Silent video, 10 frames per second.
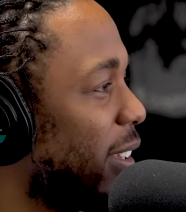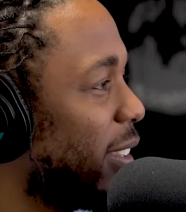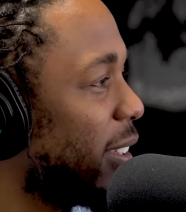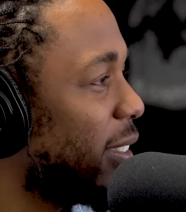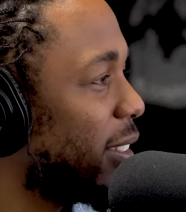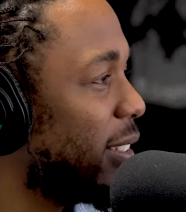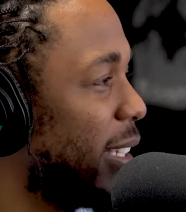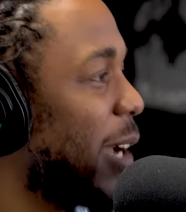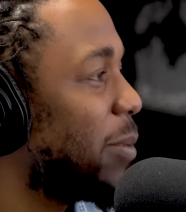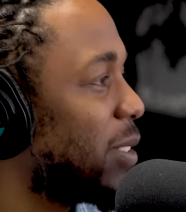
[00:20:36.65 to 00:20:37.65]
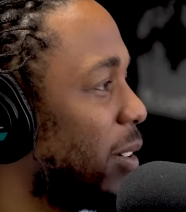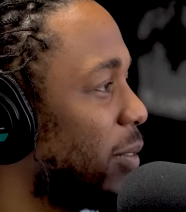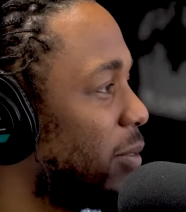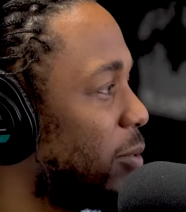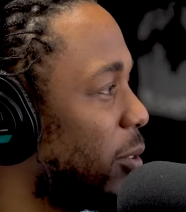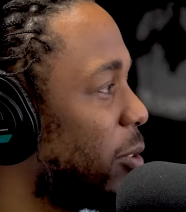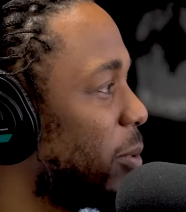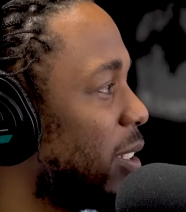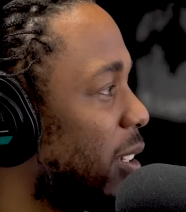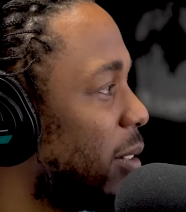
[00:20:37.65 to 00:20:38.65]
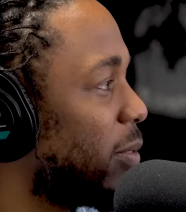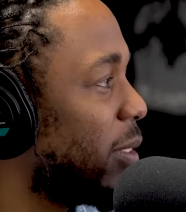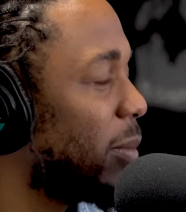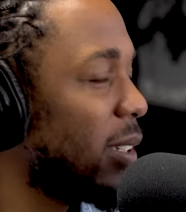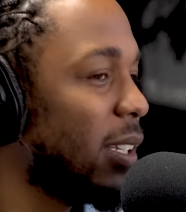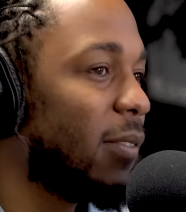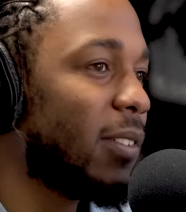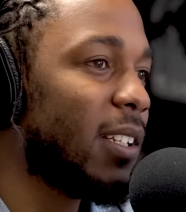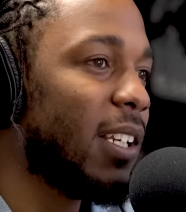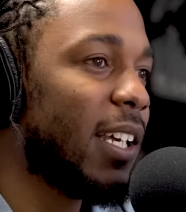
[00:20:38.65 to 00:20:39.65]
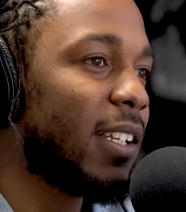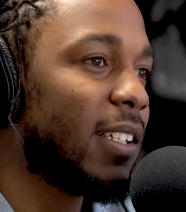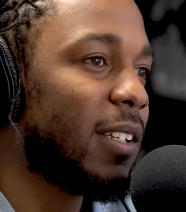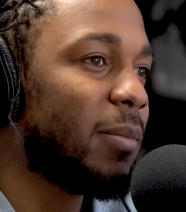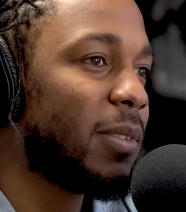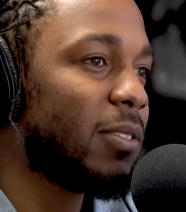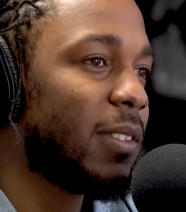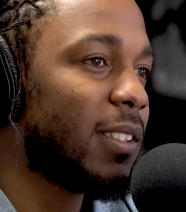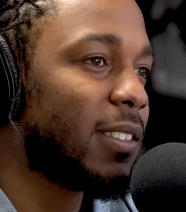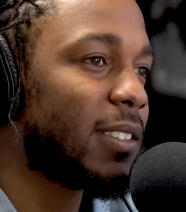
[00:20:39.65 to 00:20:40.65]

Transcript: the depths of where we come from and never to let it get in between us.